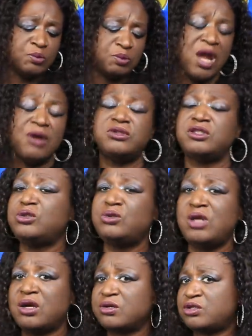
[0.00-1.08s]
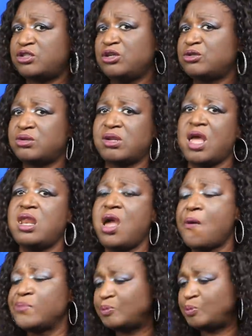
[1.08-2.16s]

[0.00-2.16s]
parents to do their children like that.